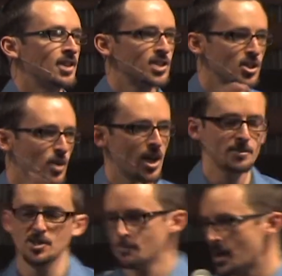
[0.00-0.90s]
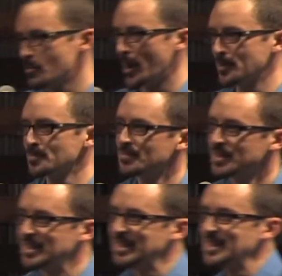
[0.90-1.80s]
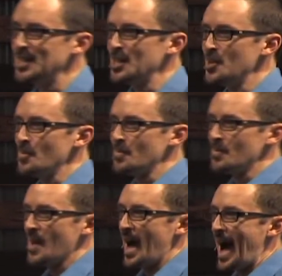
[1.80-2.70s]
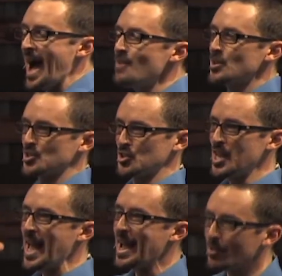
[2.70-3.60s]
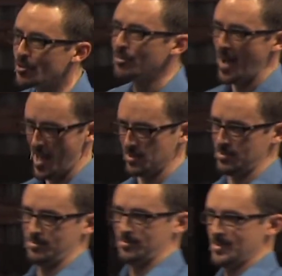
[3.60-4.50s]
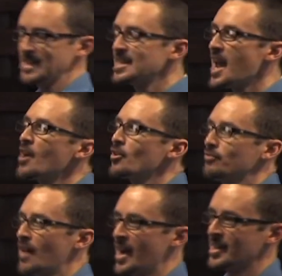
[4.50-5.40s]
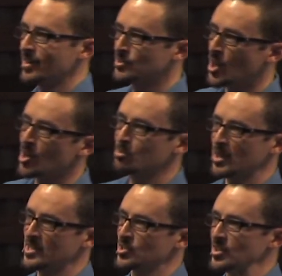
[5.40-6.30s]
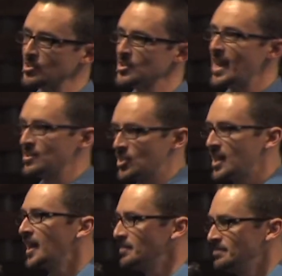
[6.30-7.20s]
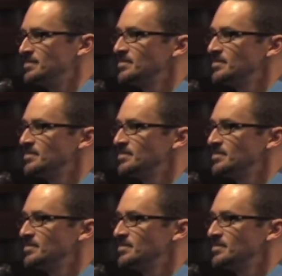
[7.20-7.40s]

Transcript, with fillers: I'll tell you what comes to my mind. I was terrified, terrified of dark places as a kid.